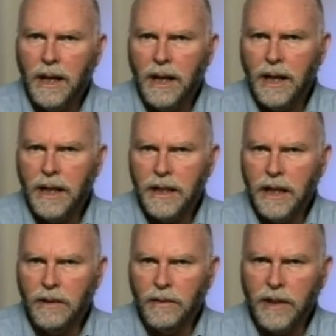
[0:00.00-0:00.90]
and
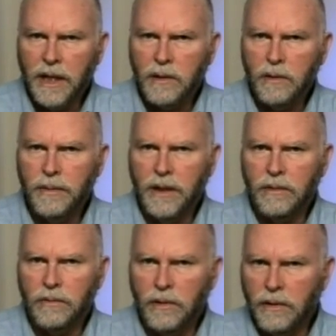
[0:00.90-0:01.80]
I don't think it would be
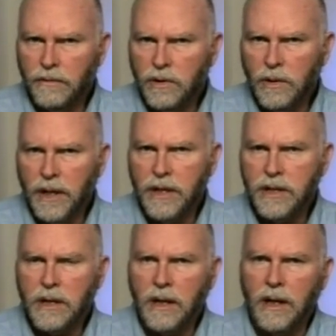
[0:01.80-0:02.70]
the route of
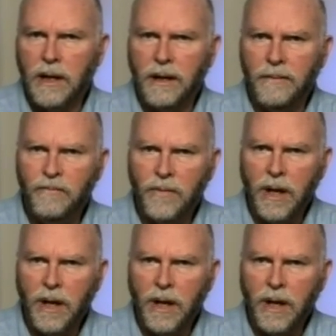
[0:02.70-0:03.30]
choice um,